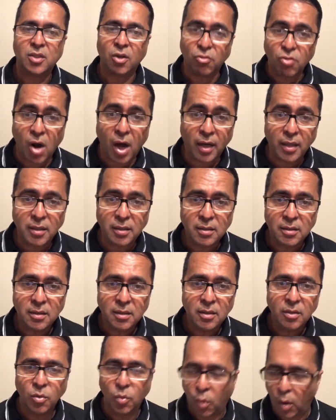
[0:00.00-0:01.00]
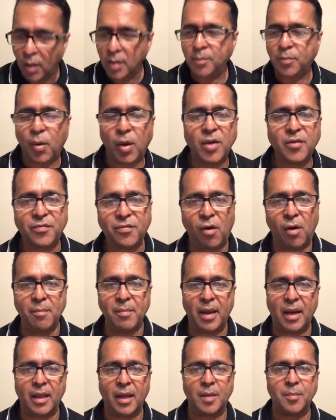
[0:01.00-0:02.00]
to run
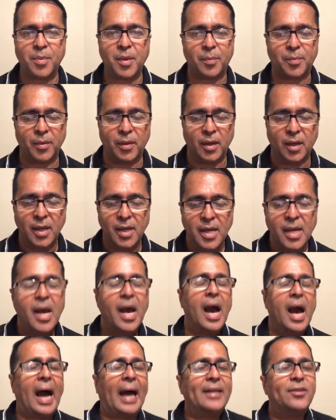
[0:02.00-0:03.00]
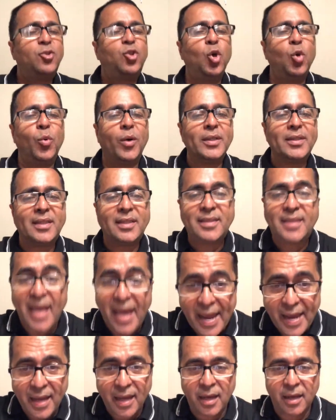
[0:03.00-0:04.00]
1.4 million people. And you would
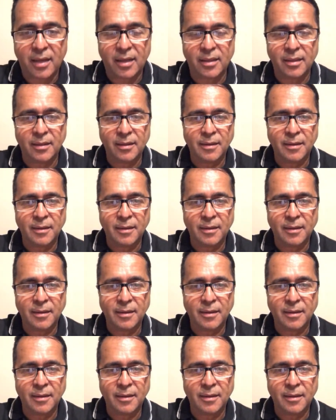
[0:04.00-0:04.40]
think